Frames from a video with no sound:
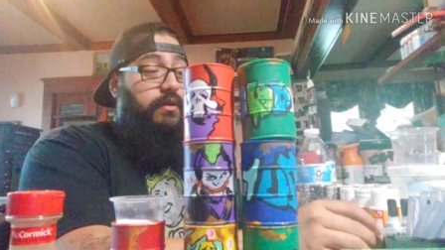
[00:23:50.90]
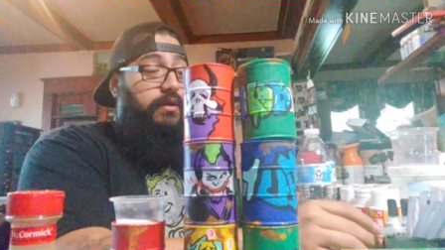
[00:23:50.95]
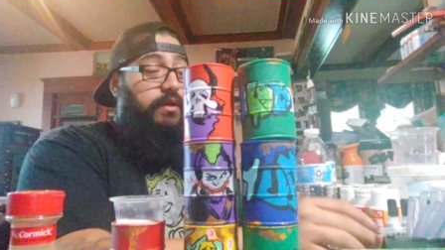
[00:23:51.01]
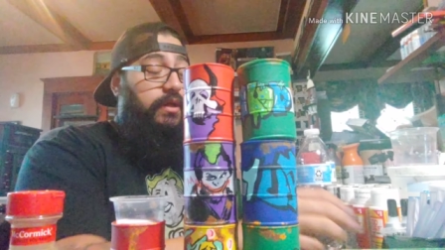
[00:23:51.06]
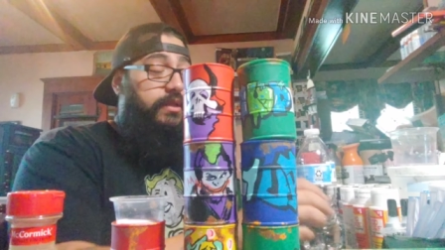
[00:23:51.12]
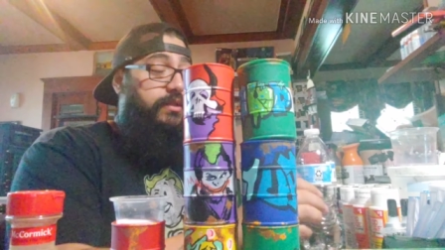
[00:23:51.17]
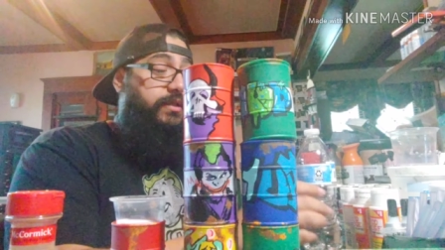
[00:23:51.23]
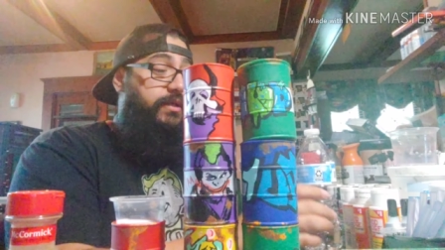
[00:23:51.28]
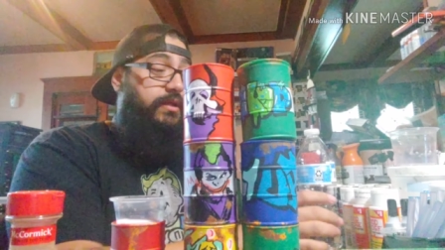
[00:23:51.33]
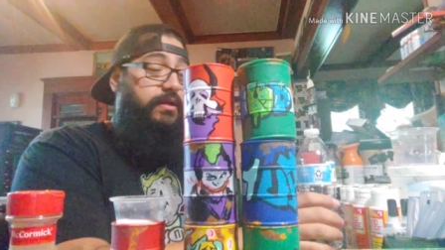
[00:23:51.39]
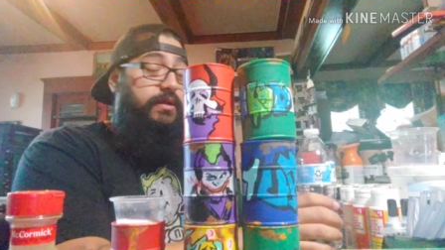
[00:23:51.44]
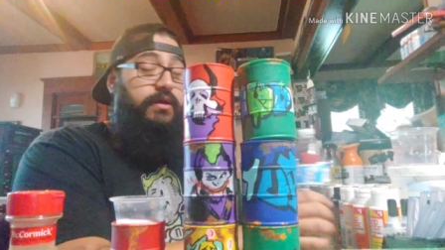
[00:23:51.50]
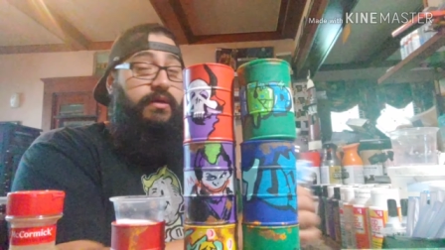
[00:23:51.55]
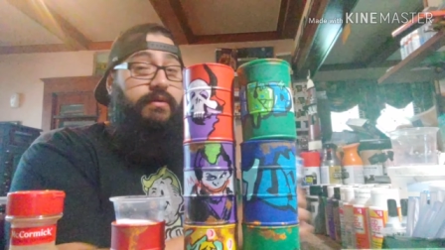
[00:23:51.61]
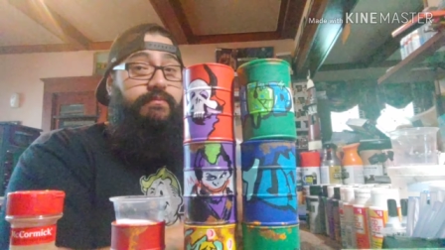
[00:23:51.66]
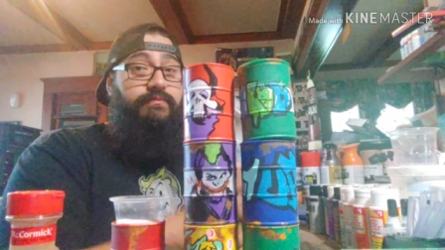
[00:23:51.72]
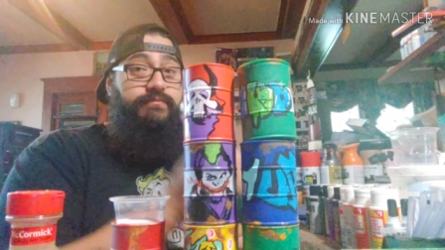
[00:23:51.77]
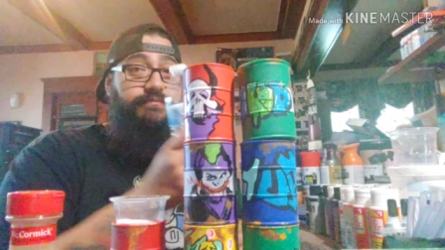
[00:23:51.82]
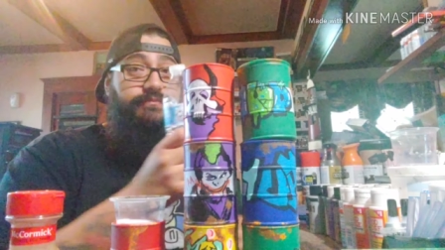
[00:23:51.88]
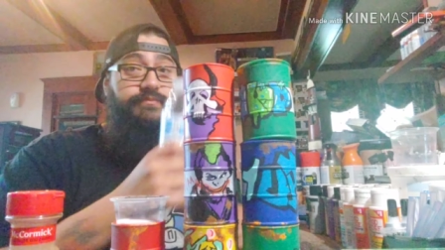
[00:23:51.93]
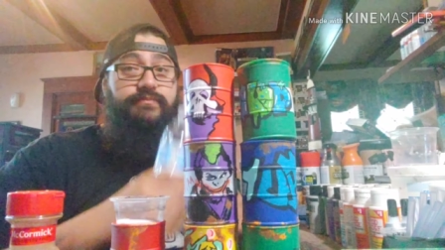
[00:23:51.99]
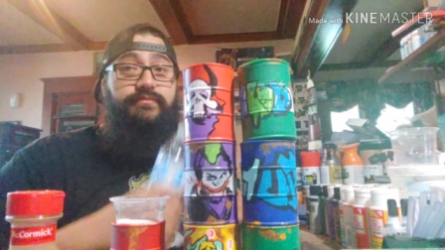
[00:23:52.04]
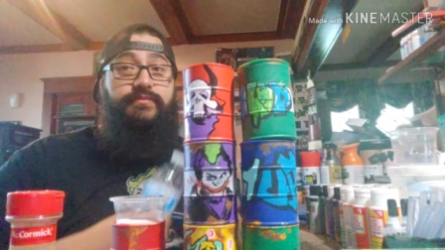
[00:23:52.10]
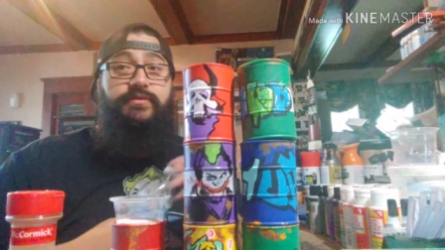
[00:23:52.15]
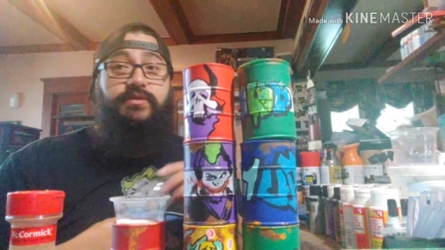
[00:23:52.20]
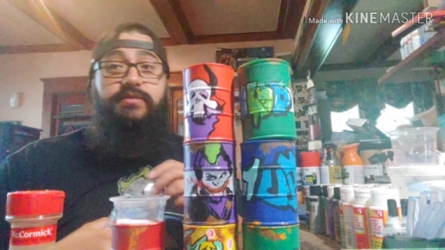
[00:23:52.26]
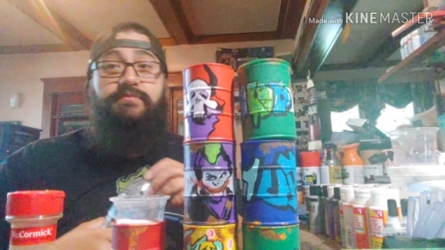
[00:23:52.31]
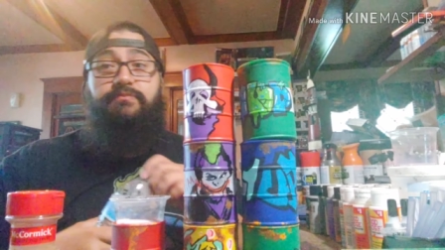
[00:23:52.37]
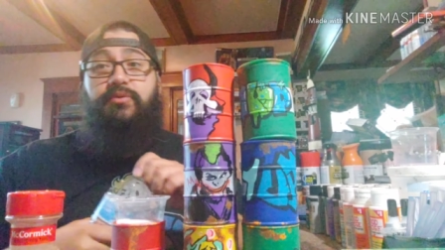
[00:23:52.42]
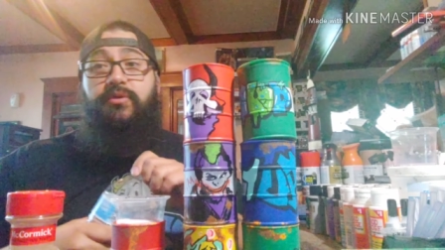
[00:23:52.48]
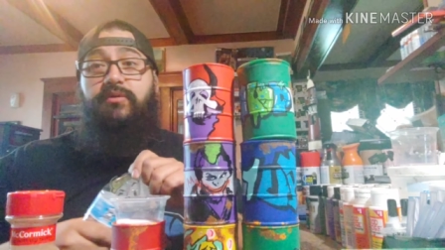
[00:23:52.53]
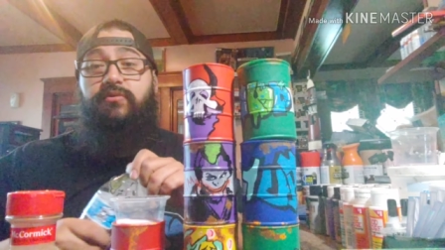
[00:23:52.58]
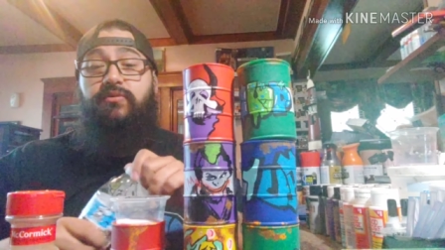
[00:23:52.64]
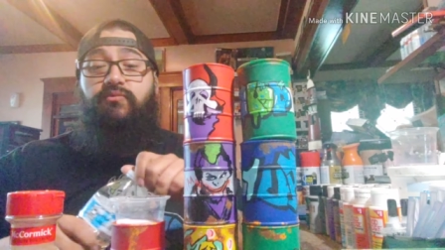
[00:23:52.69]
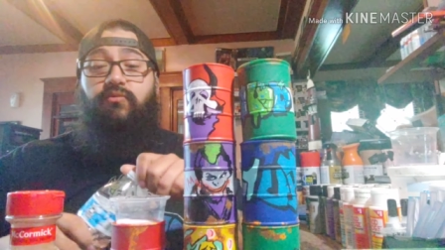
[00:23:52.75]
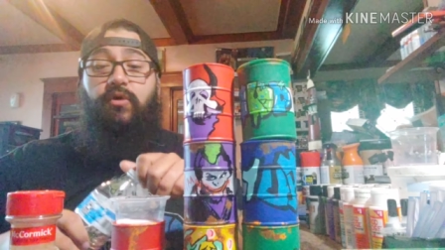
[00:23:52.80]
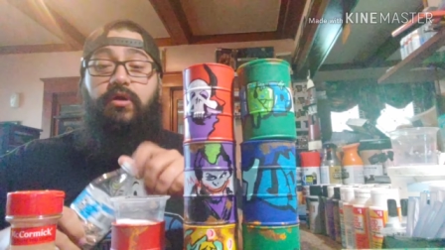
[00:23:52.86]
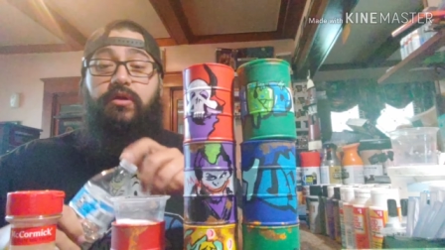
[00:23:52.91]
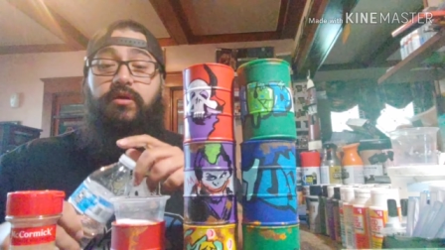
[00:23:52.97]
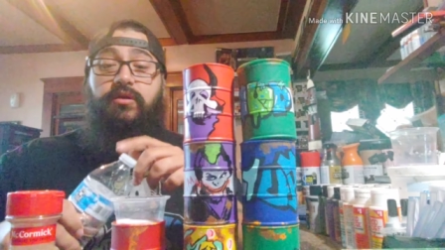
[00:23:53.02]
and then just put it with water.